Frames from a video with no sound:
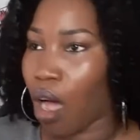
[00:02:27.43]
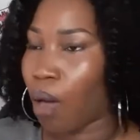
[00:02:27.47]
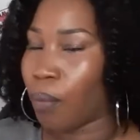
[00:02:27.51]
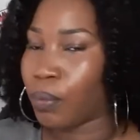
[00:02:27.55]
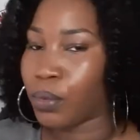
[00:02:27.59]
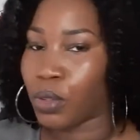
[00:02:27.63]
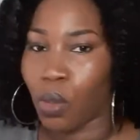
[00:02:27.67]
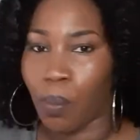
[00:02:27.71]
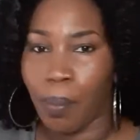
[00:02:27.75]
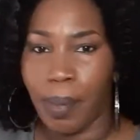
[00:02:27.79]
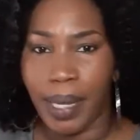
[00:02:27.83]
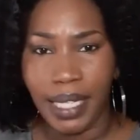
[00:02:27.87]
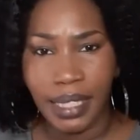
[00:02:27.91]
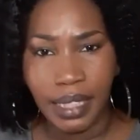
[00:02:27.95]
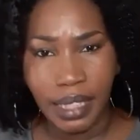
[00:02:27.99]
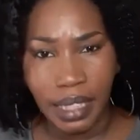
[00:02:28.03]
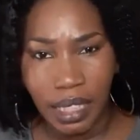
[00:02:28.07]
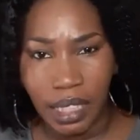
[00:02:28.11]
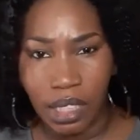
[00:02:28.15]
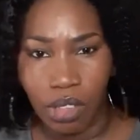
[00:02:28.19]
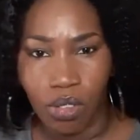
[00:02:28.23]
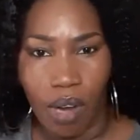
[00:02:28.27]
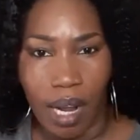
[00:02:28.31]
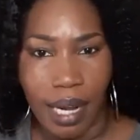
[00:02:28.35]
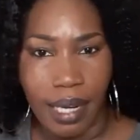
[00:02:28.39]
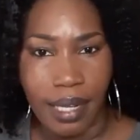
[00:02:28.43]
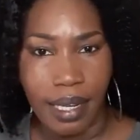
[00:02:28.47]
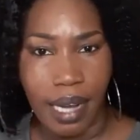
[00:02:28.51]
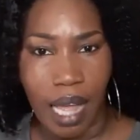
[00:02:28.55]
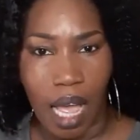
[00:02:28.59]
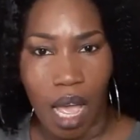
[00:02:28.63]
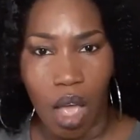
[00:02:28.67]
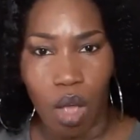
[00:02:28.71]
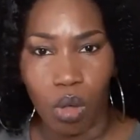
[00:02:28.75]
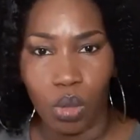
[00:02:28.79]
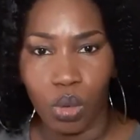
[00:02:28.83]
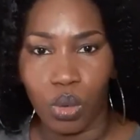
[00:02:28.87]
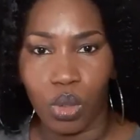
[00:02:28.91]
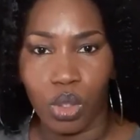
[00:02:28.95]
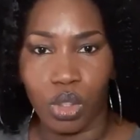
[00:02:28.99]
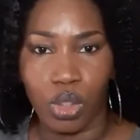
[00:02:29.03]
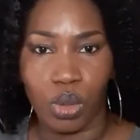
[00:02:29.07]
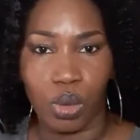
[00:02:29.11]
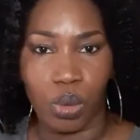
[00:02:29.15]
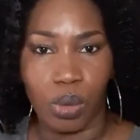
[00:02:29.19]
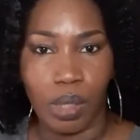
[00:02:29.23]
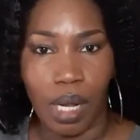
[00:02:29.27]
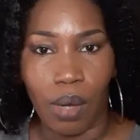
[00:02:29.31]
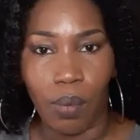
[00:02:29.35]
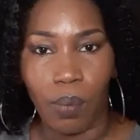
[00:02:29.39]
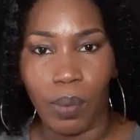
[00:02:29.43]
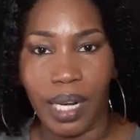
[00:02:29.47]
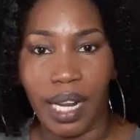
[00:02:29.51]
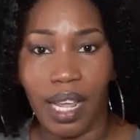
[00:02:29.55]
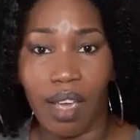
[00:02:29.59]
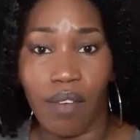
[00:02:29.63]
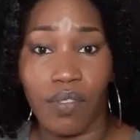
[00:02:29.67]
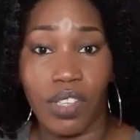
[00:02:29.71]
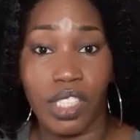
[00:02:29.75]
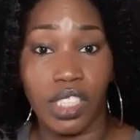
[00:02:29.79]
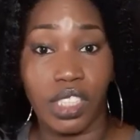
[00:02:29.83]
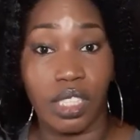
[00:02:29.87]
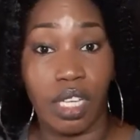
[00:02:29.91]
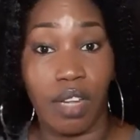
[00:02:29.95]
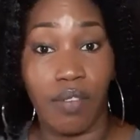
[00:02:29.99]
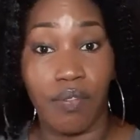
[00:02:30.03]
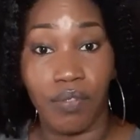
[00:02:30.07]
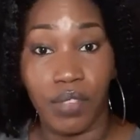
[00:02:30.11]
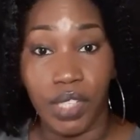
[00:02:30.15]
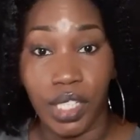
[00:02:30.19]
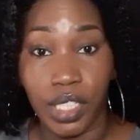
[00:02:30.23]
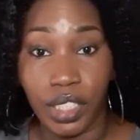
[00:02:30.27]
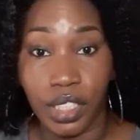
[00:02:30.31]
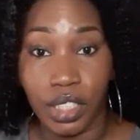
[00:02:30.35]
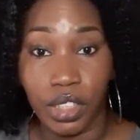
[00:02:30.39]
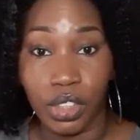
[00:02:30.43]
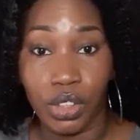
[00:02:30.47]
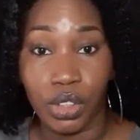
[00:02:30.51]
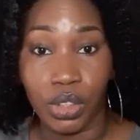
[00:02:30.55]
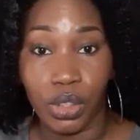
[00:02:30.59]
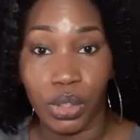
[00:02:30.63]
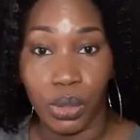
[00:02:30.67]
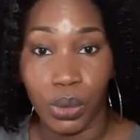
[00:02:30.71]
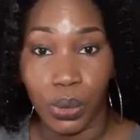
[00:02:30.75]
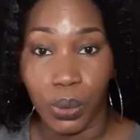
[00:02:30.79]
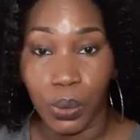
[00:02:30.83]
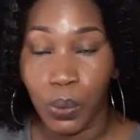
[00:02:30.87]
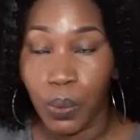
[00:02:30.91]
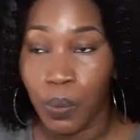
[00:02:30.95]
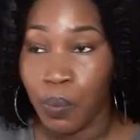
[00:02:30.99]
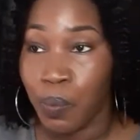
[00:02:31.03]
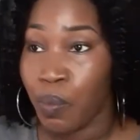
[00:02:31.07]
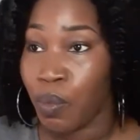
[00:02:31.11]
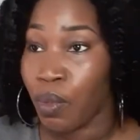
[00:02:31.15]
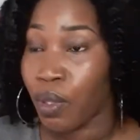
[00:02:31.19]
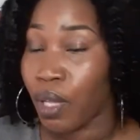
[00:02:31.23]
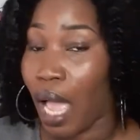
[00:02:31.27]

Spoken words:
So basically right now you can do it at whatever is convenient to you.